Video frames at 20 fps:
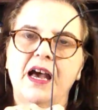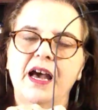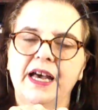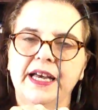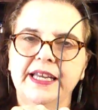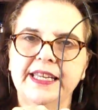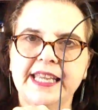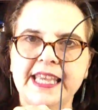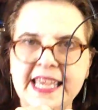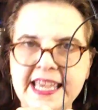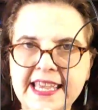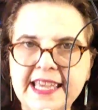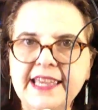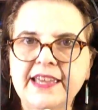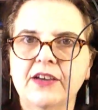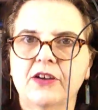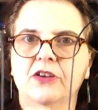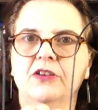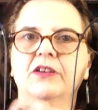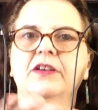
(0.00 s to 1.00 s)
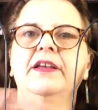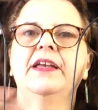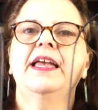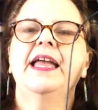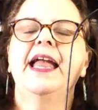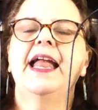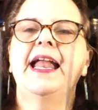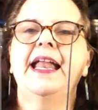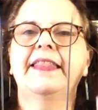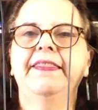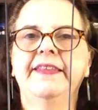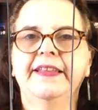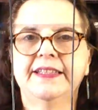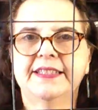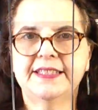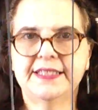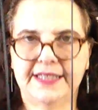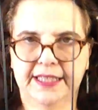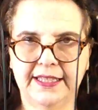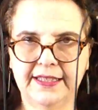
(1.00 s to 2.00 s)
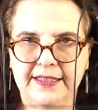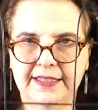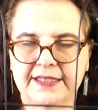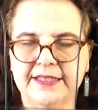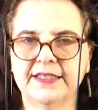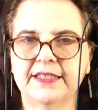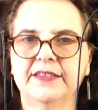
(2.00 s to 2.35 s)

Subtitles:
on here and then stick this